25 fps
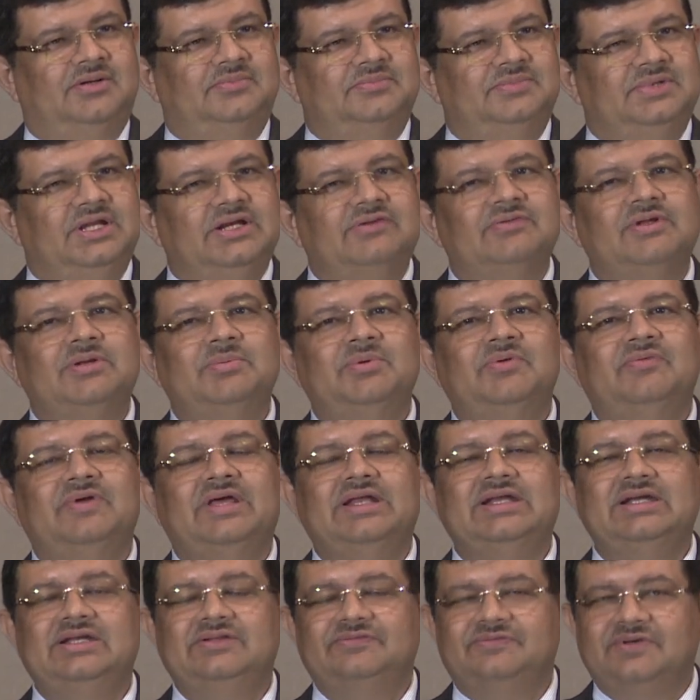it will be
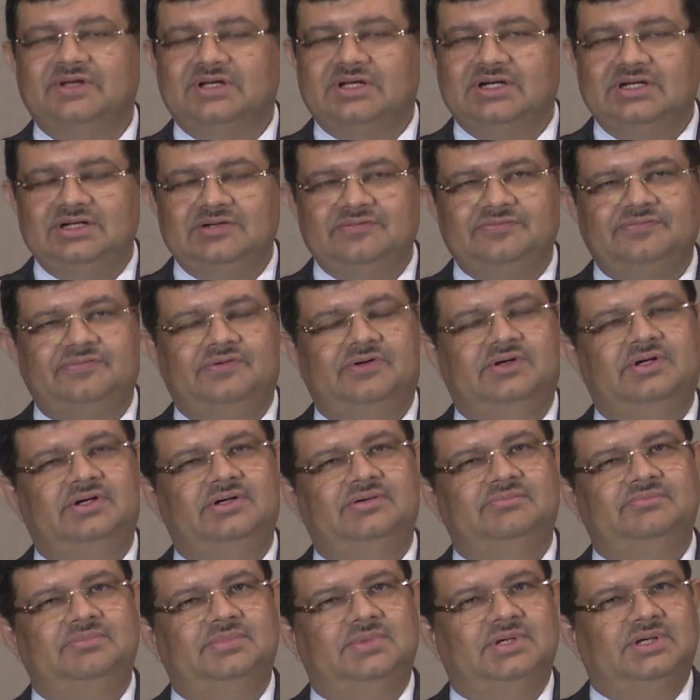very difficult
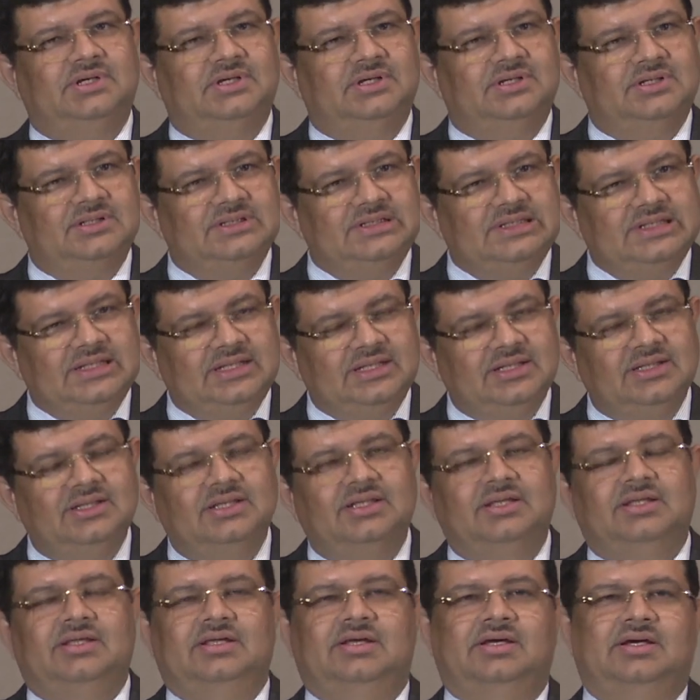for the
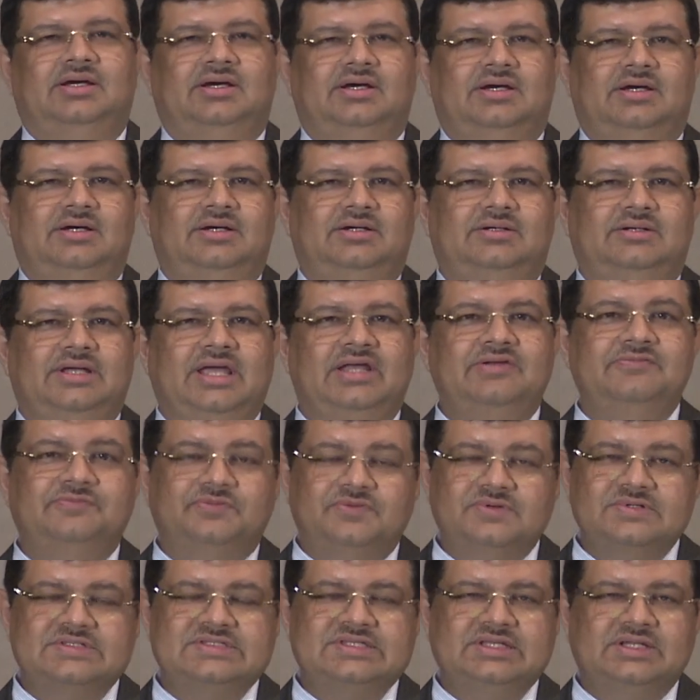
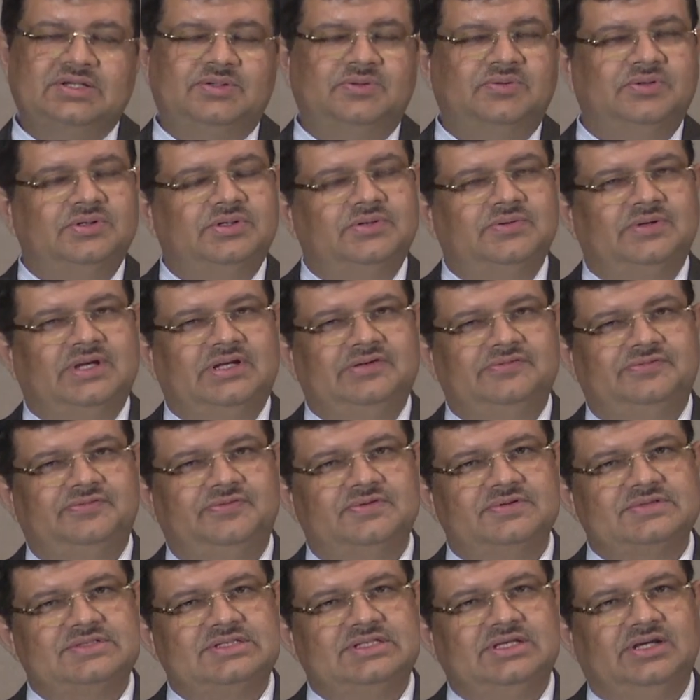enforcing court to
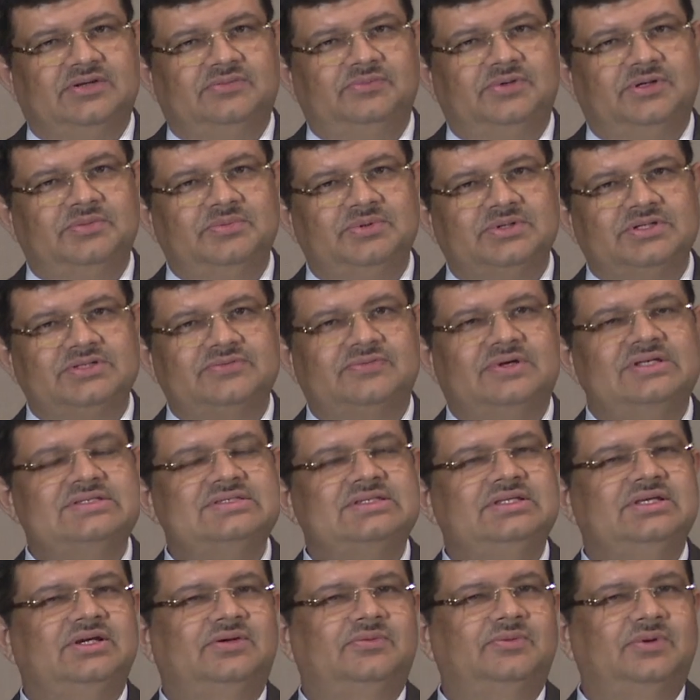enforce the award, because once
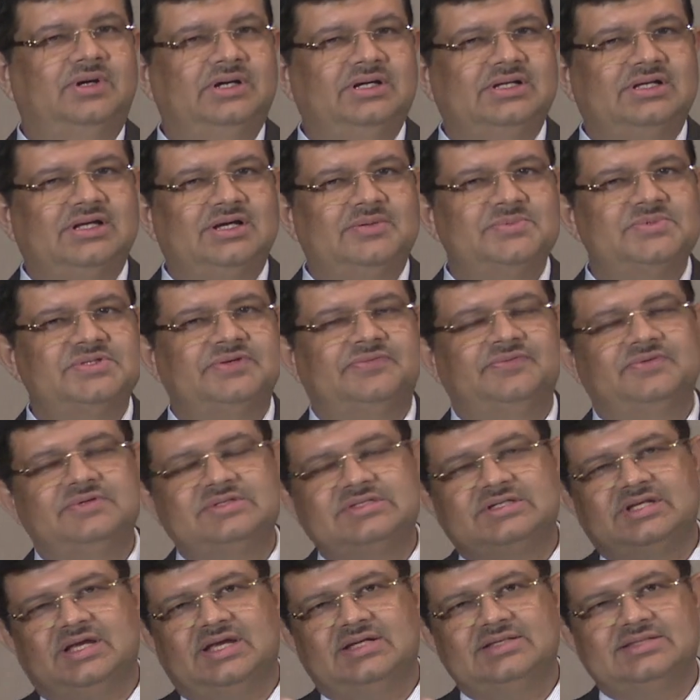the award comes, if you
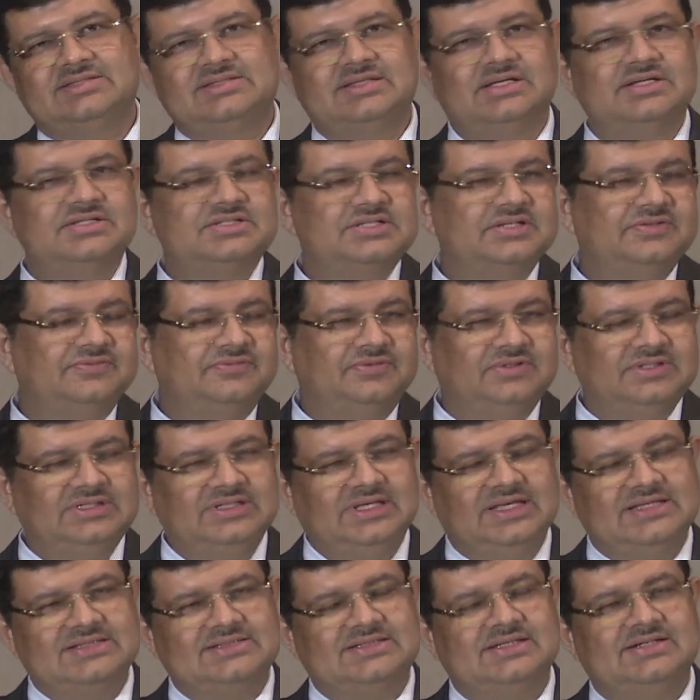start searching for
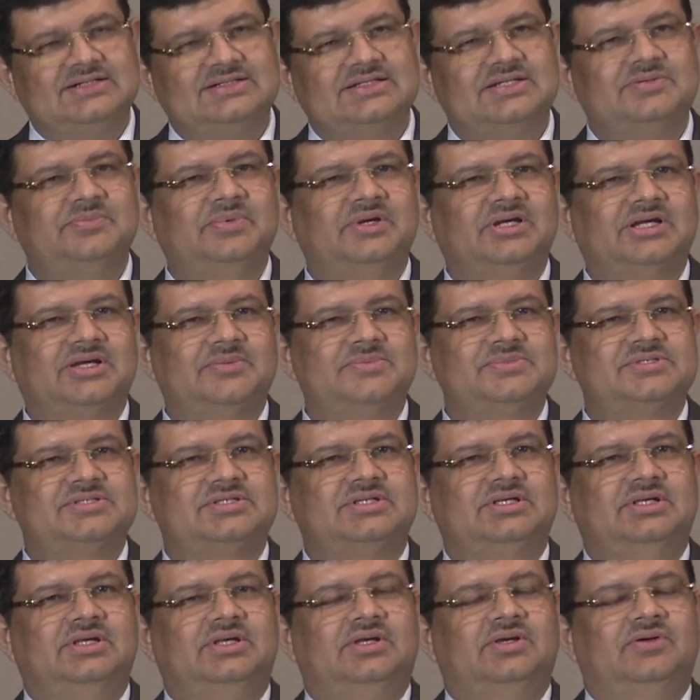the assets, it becomes
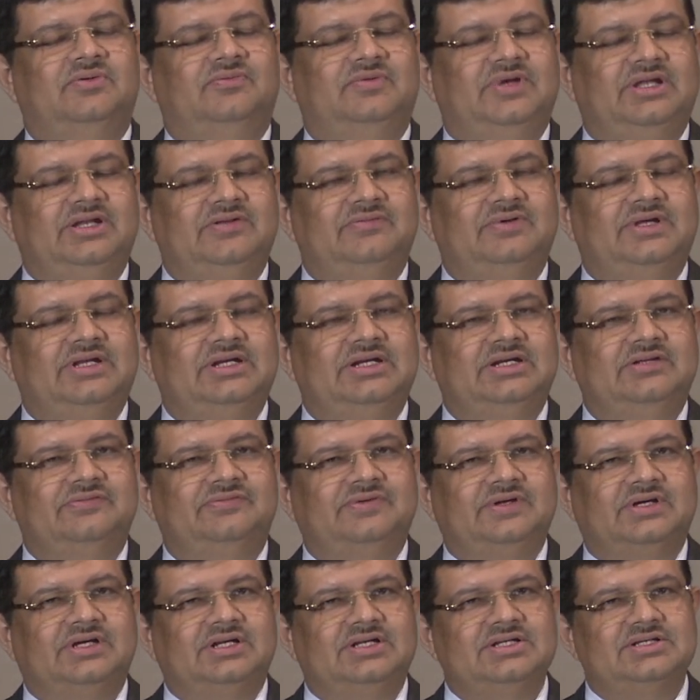very, very
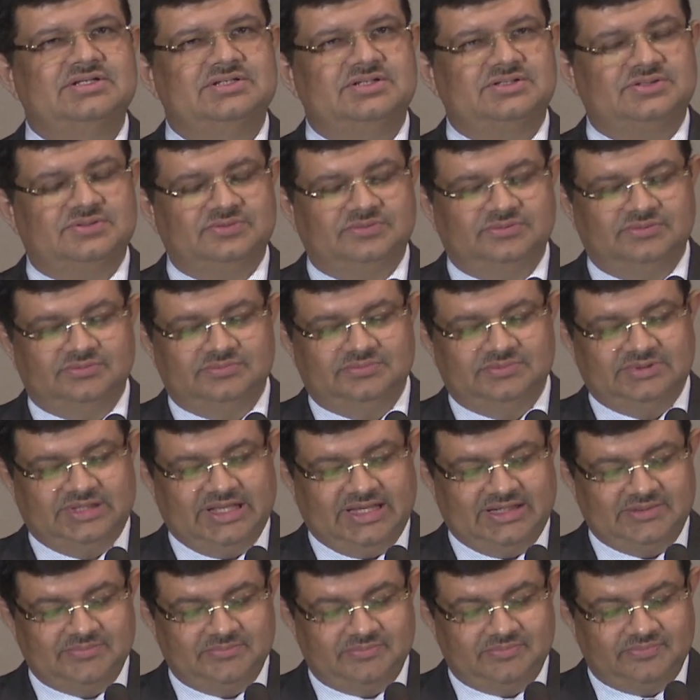difficult to
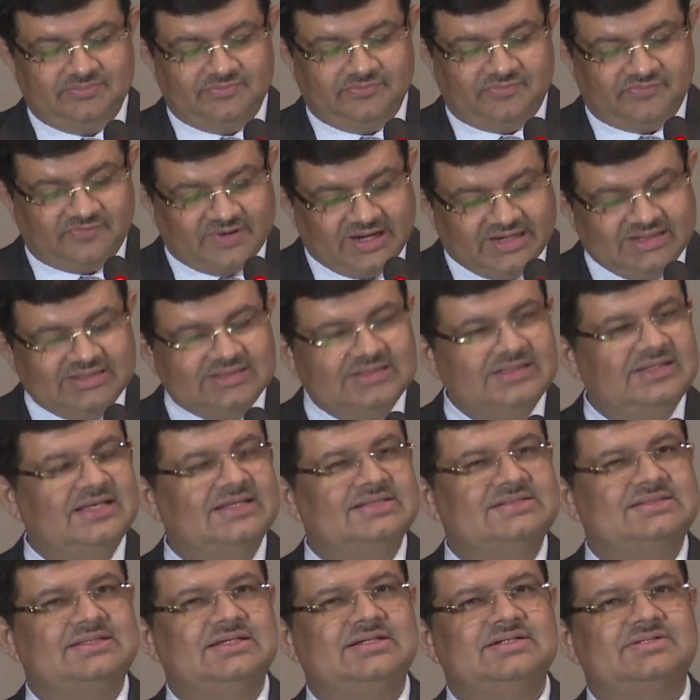then find the
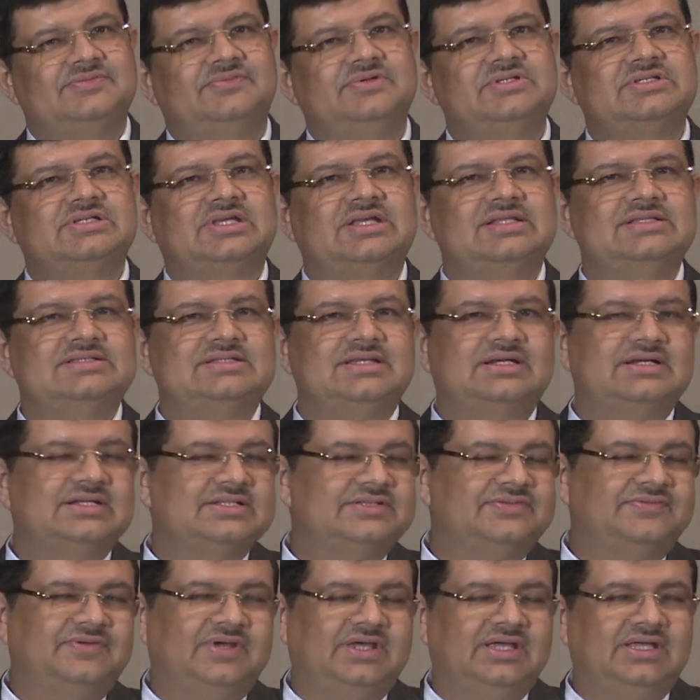assets which can
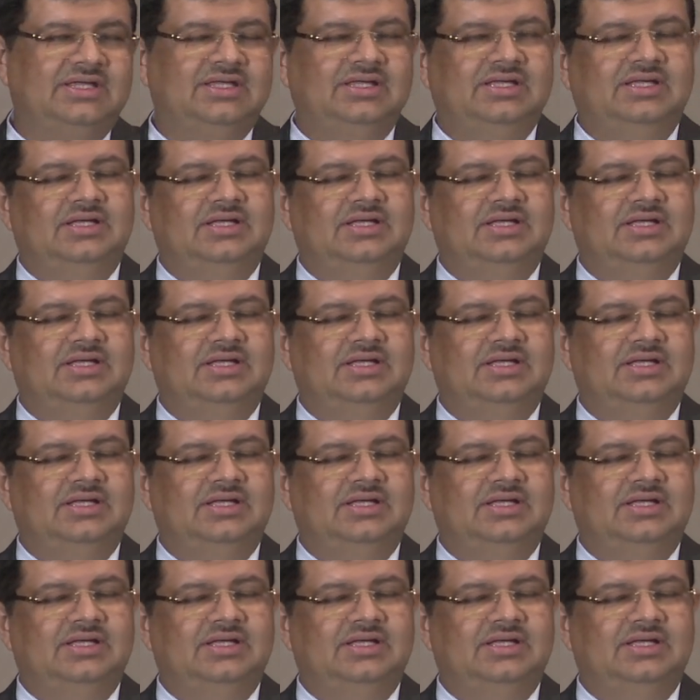satisfy